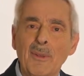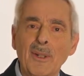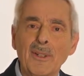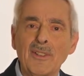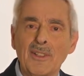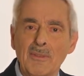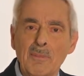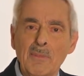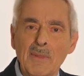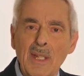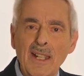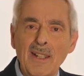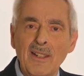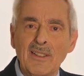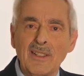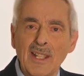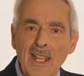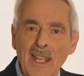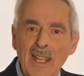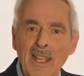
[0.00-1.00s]
but to
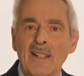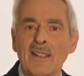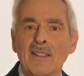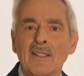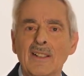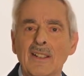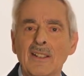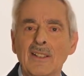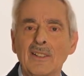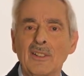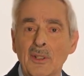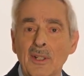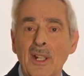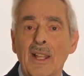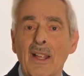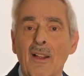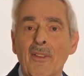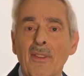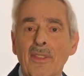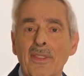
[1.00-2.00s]
maintain
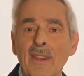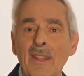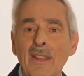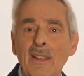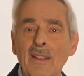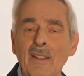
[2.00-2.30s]
good health.